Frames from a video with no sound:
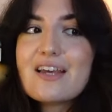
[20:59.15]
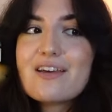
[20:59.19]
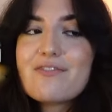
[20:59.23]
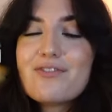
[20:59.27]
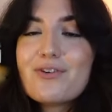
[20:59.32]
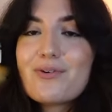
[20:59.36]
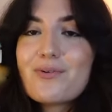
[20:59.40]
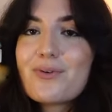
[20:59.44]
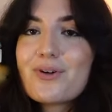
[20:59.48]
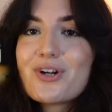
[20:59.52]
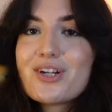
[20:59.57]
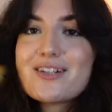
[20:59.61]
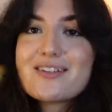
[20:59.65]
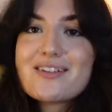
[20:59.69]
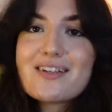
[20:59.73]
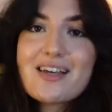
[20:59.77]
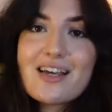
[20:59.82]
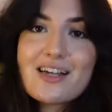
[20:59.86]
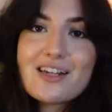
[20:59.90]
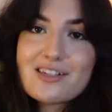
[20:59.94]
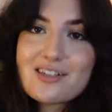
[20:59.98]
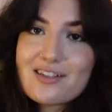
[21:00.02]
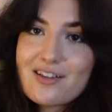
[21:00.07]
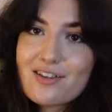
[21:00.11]
if you're wanting to
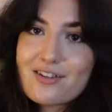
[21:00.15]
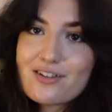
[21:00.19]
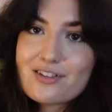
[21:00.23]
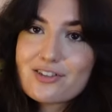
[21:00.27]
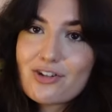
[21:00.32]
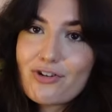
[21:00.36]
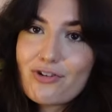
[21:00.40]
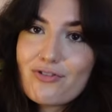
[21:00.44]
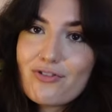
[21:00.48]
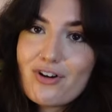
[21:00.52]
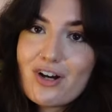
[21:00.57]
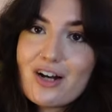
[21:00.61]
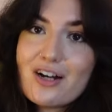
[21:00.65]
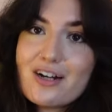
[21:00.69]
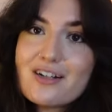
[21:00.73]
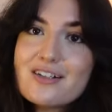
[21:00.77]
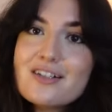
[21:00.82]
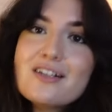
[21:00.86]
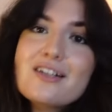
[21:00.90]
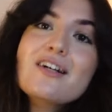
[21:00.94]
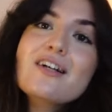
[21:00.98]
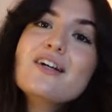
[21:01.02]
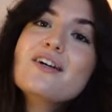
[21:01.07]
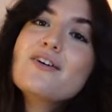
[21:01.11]
get into the genre
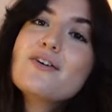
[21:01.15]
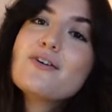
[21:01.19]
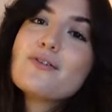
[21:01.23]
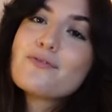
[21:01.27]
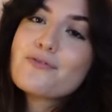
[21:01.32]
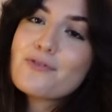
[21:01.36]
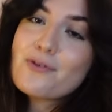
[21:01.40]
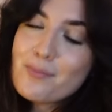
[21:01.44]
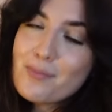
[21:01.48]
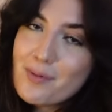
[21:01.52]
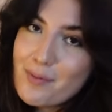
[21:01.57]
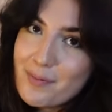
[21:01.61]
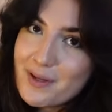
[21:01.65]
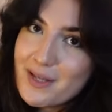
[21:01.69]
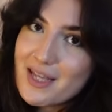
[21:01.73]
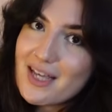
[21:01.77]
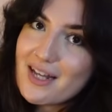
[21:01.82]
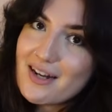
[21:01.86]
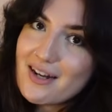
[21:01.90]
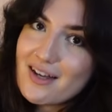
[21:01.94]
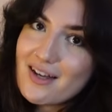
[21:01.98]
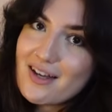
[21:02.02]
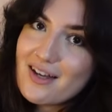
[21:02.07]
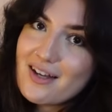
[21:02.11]
from a
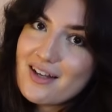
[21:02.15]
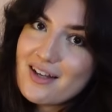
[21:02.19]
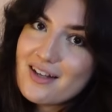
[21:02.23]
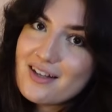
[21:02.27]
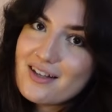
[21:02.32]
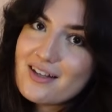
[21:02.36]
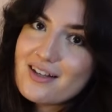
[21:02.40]
beginner,